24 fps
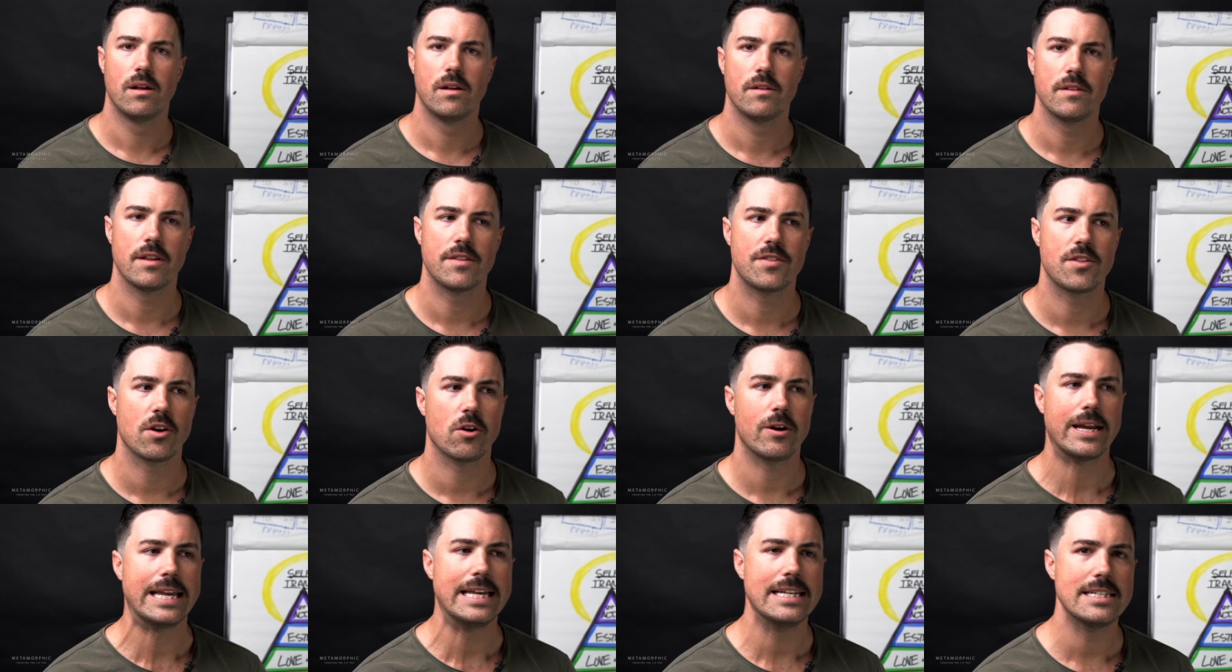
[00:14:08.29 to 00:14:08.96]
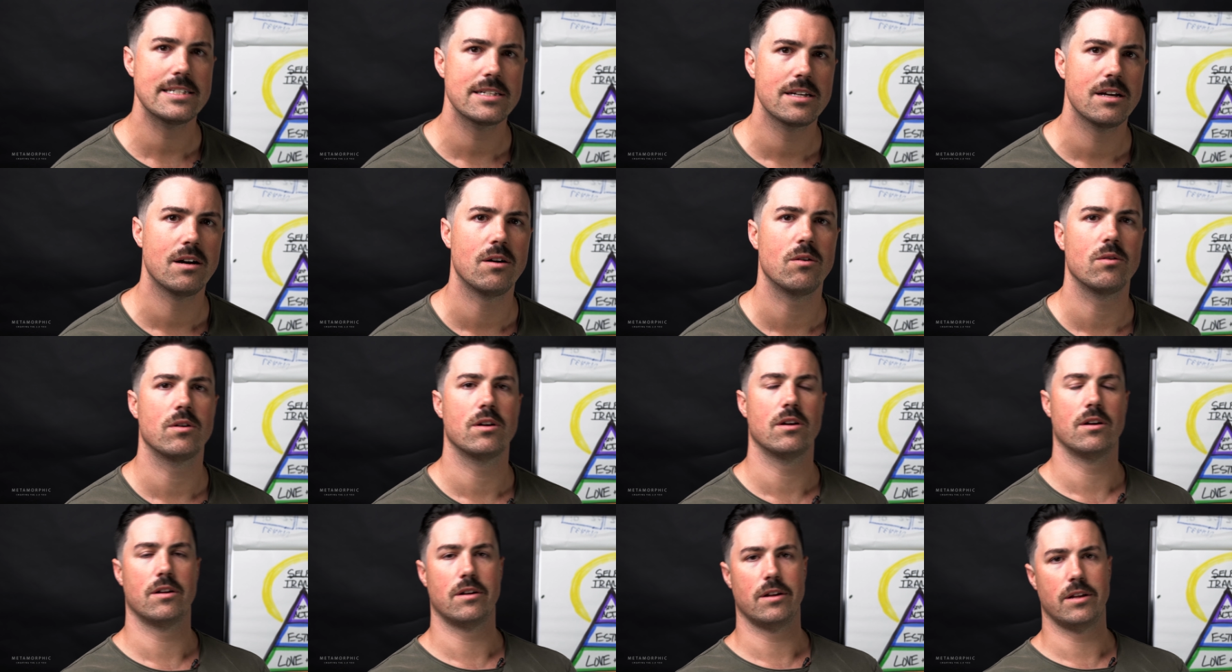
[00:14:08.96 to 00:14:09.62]
That there is no
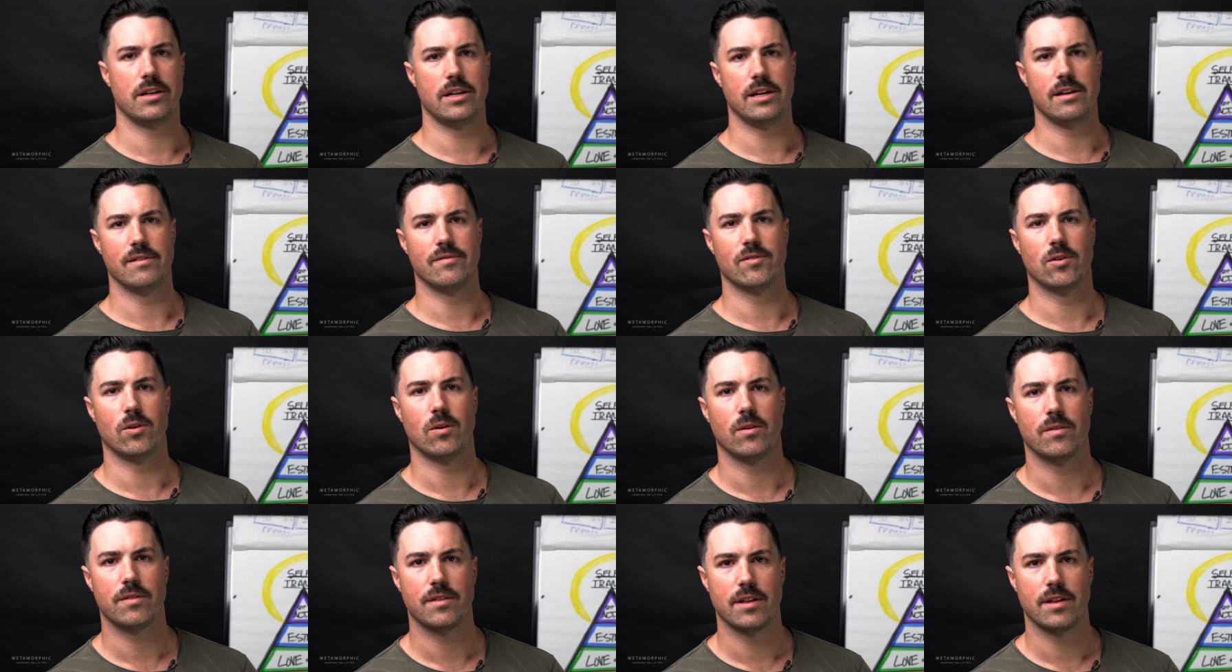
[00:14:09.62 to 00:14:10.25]
good and evil.